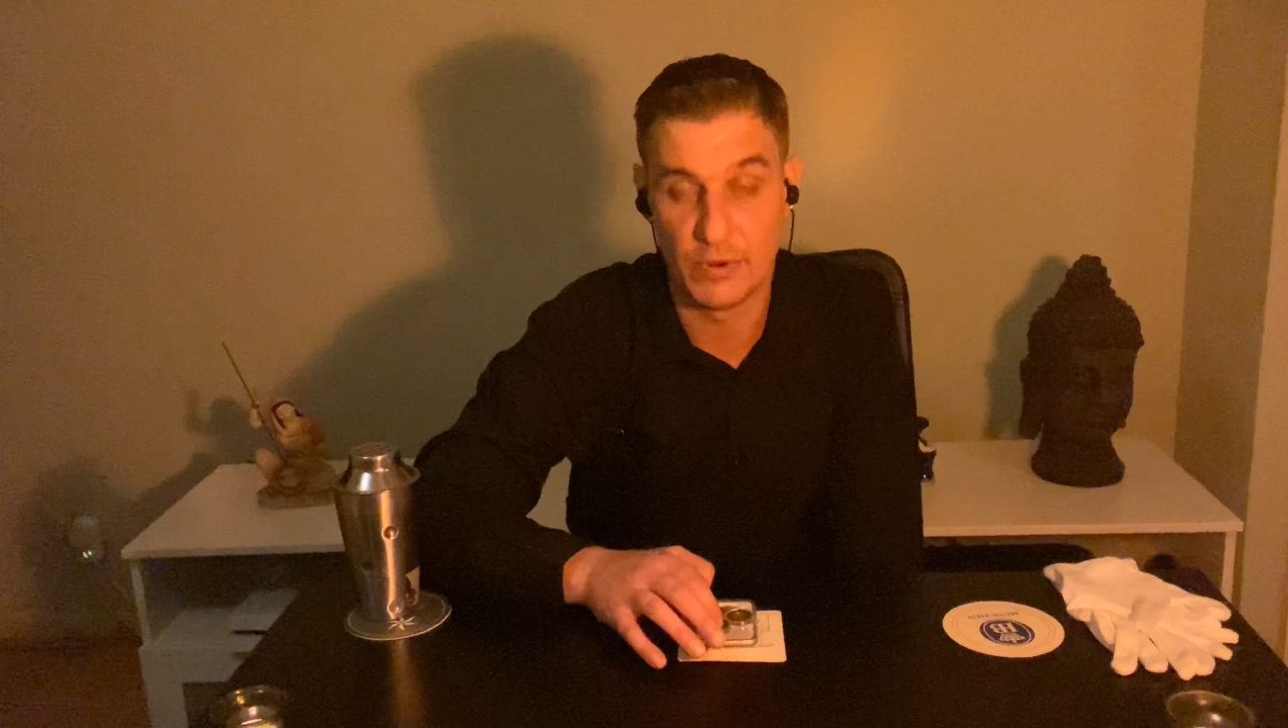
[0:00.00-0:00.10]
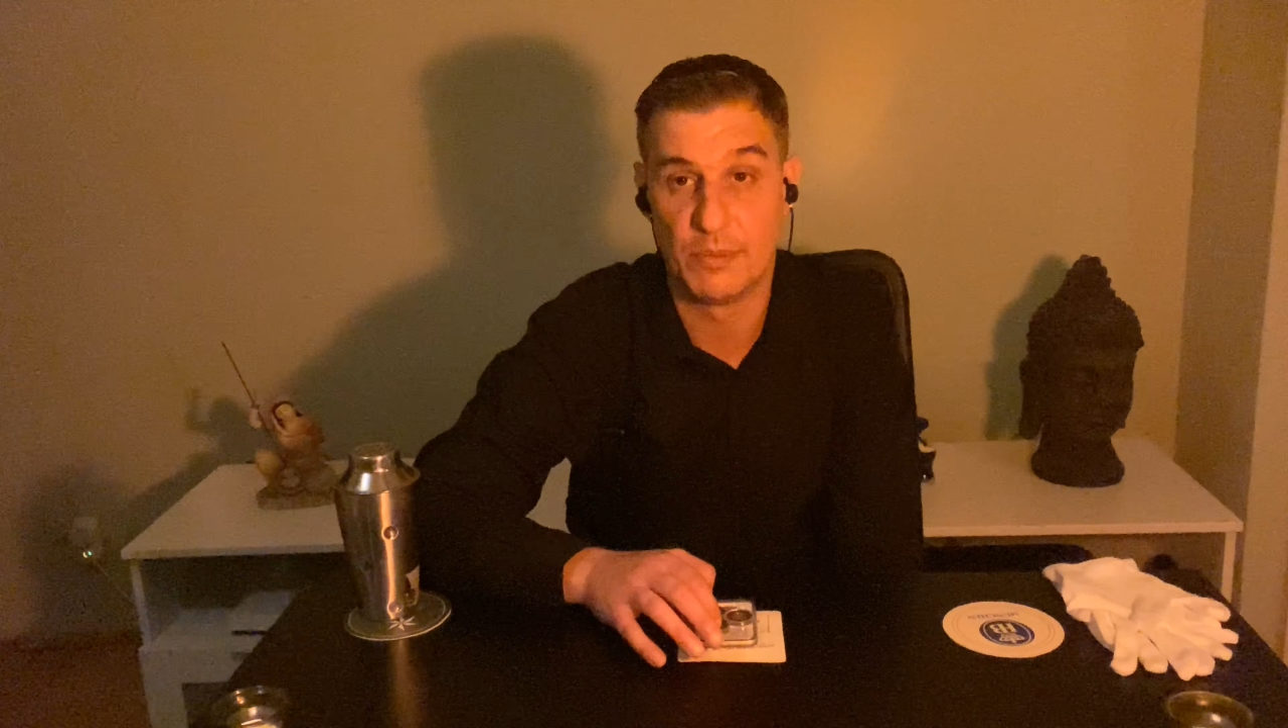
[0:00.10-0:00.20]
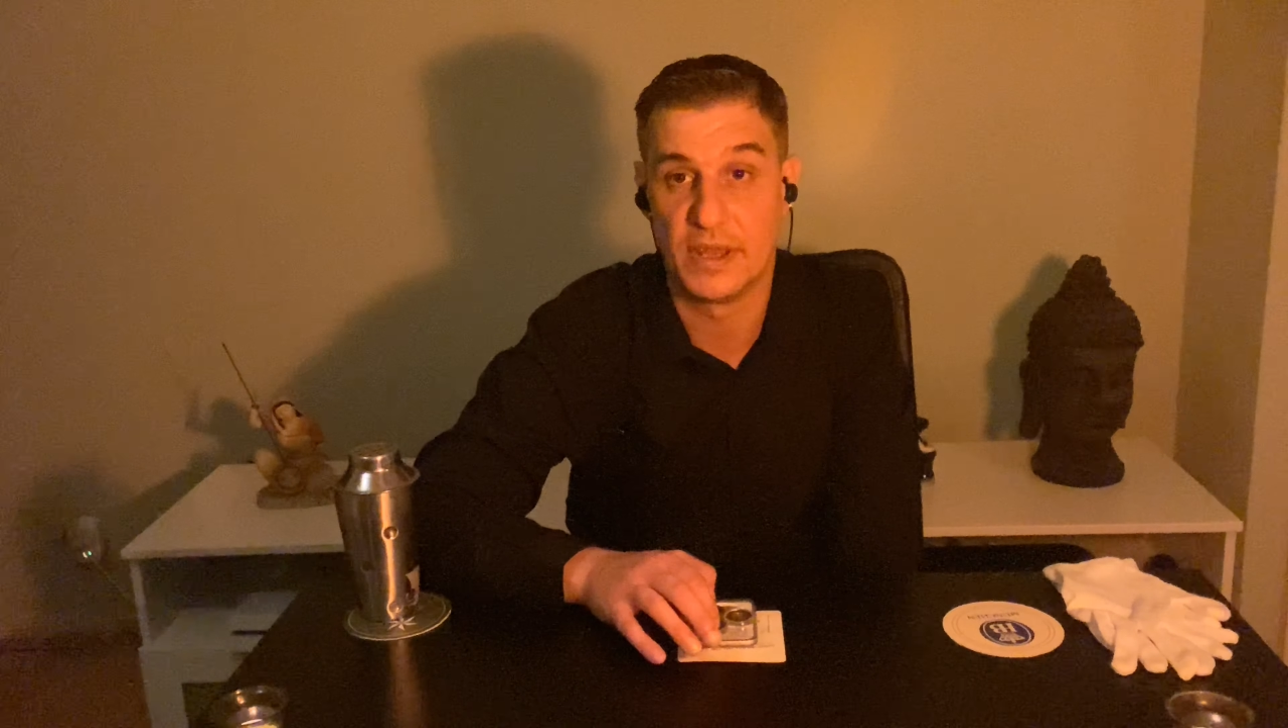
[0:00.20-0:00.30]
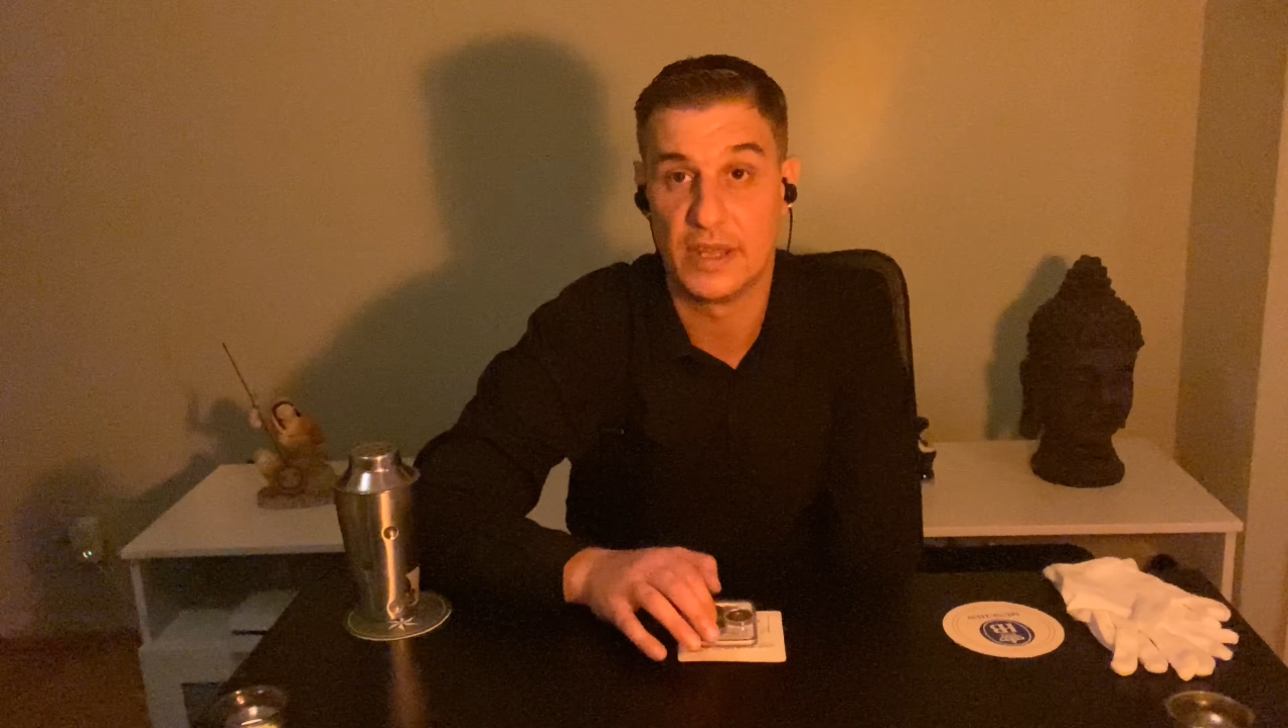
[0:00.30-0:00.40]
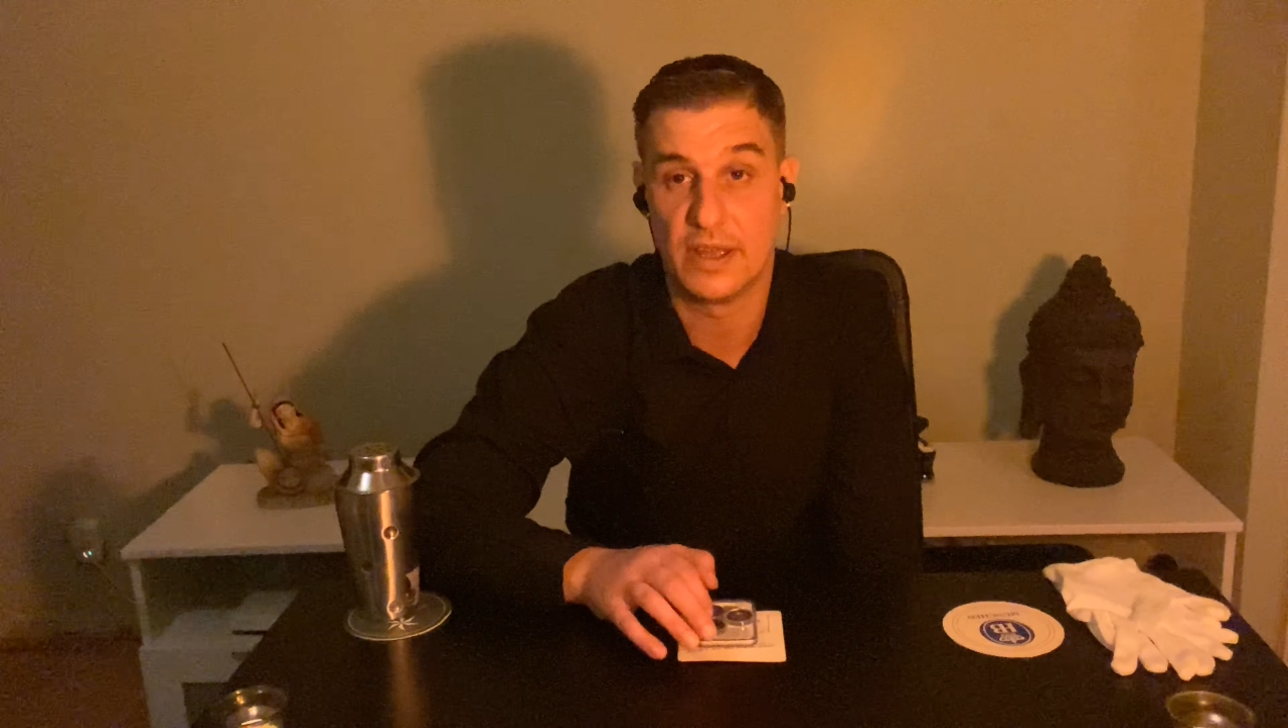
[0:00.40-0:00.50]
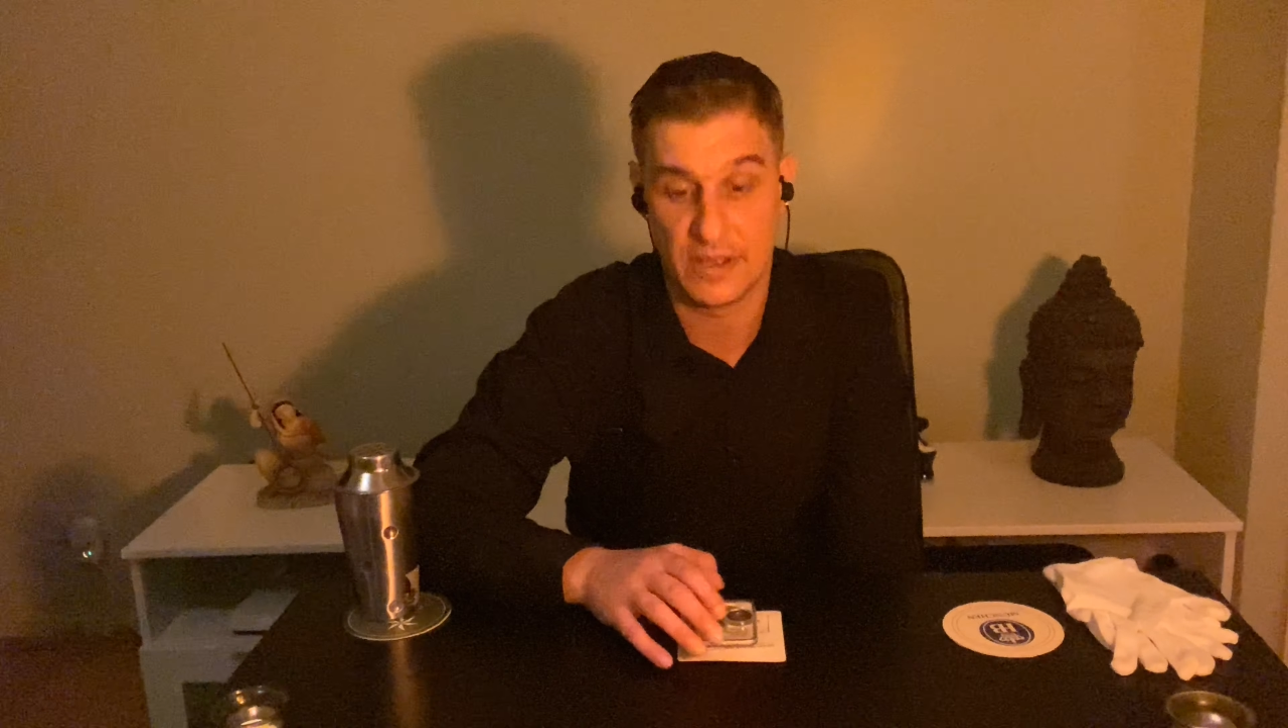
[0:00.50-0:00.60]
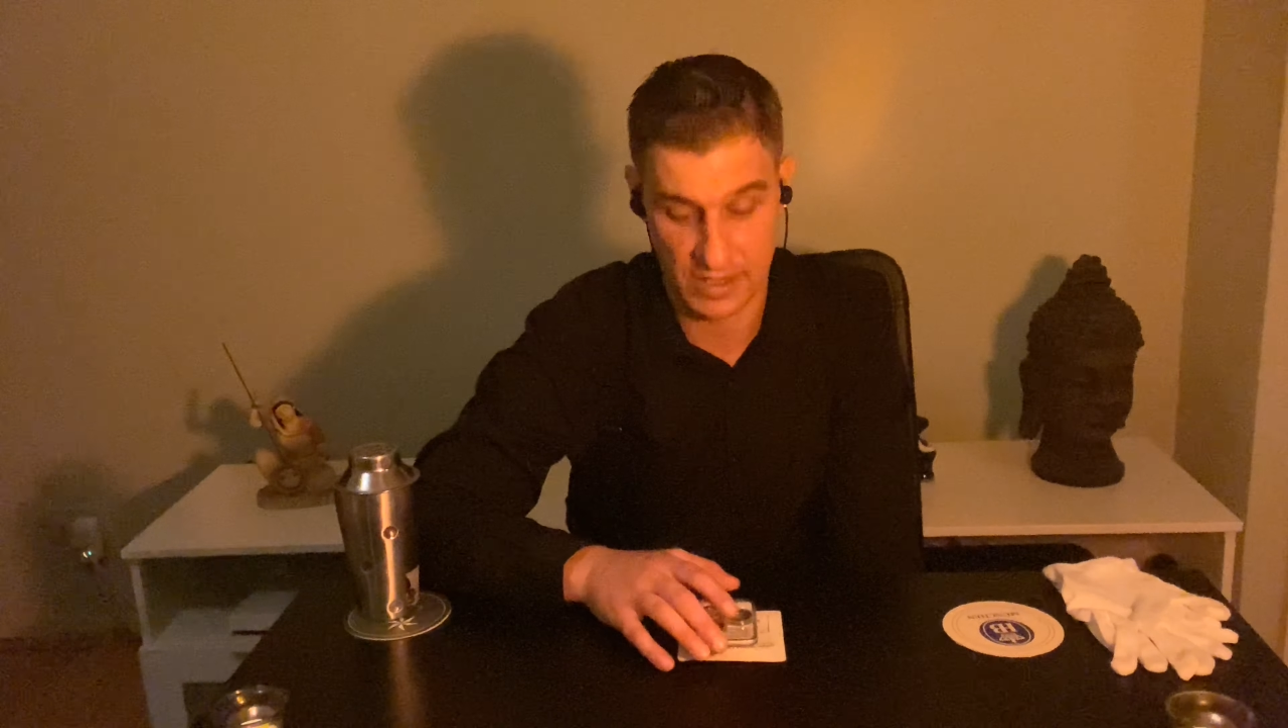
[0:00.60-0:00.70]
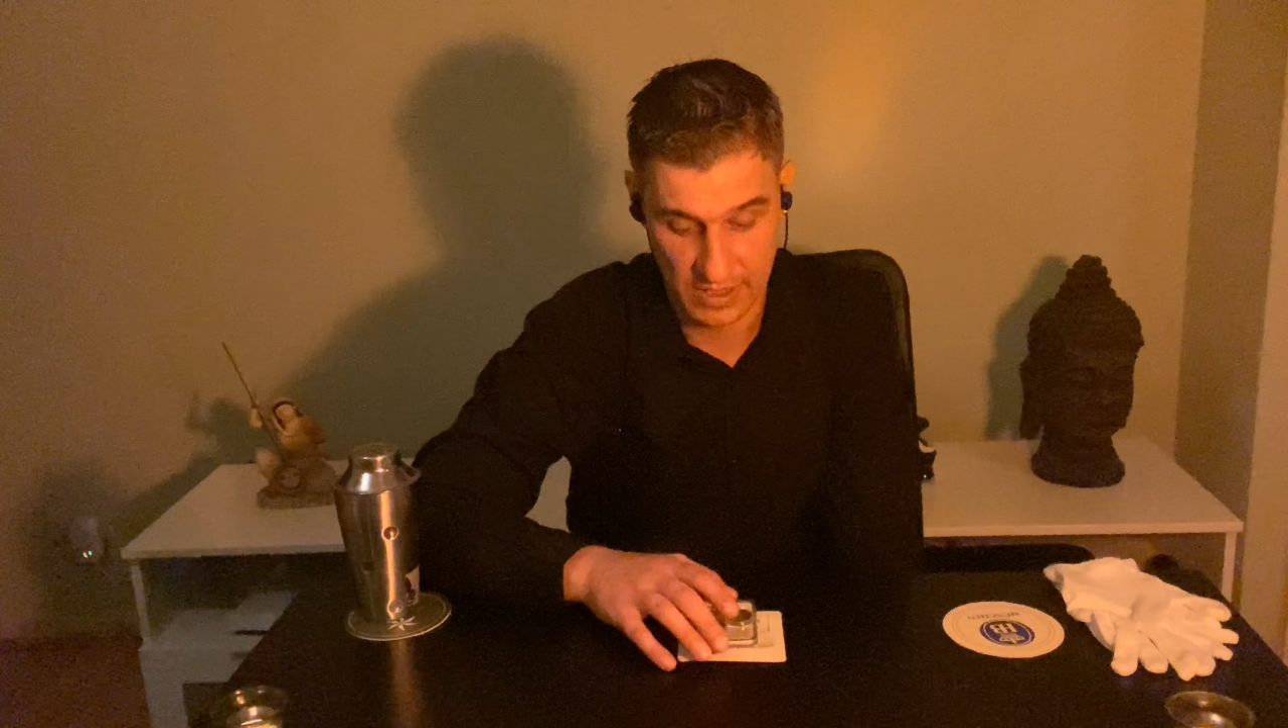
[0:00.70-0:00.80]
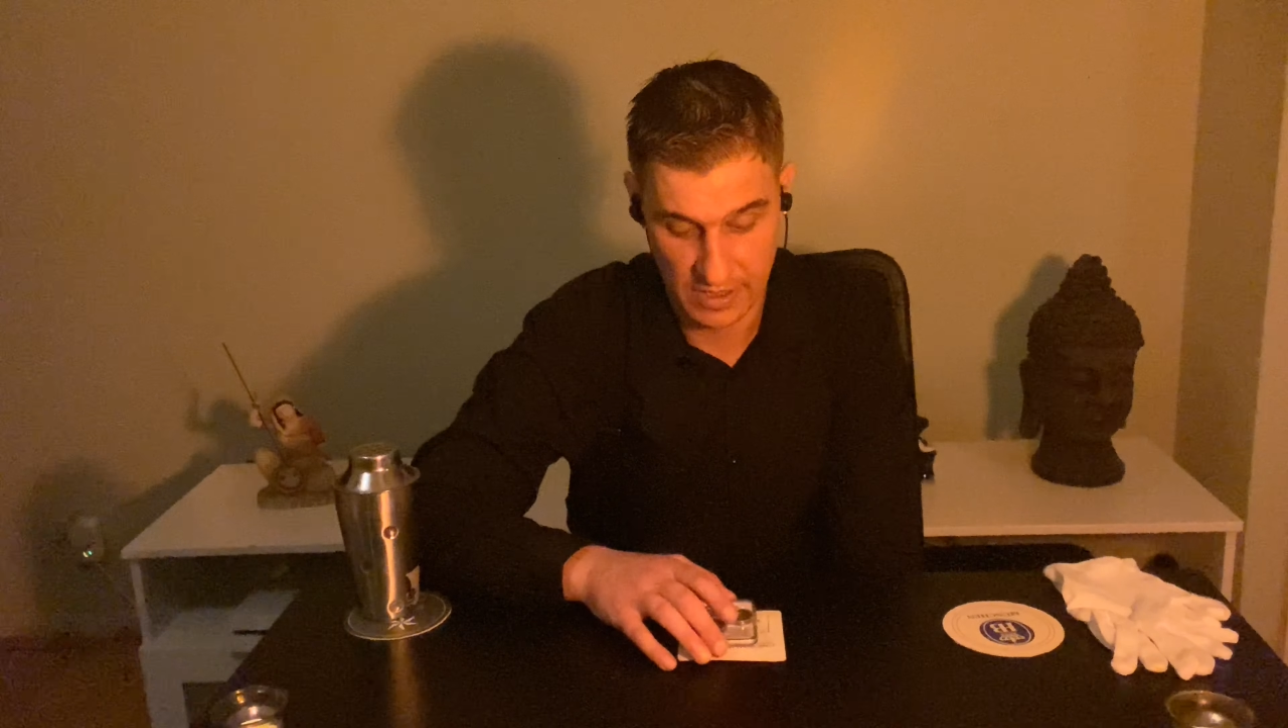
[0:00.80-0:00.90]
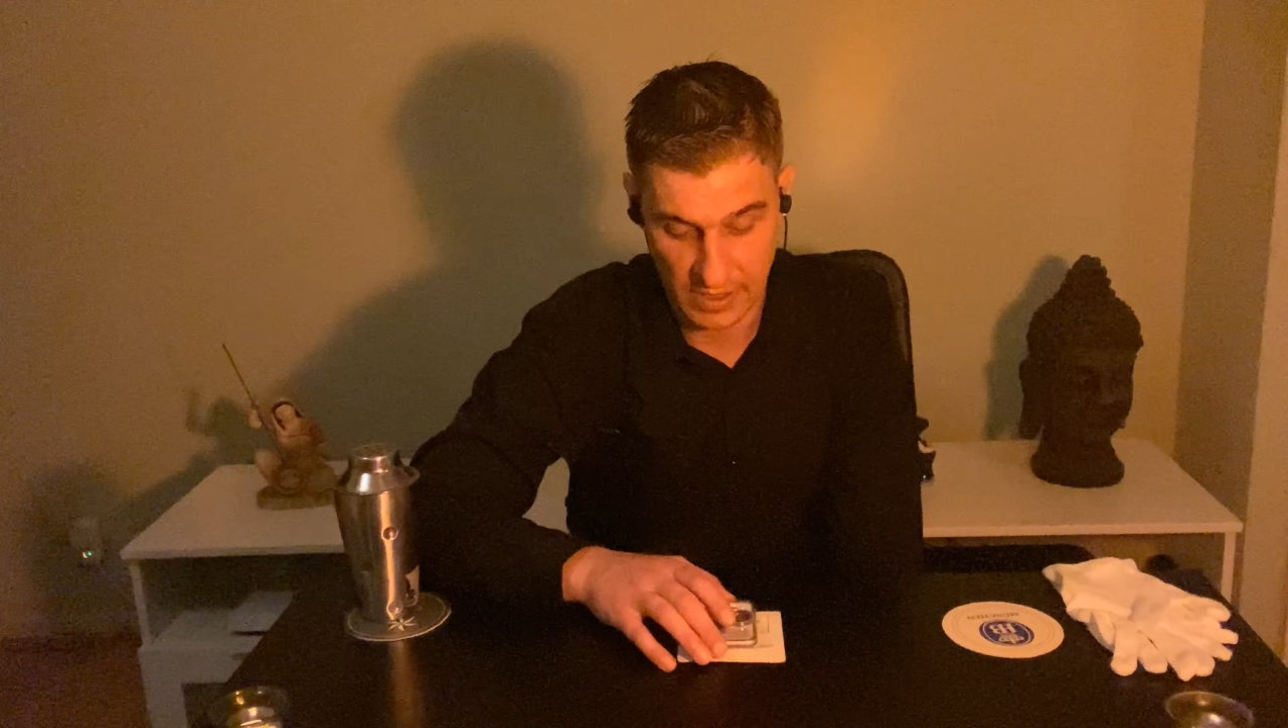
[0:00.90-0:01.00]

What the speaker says: from a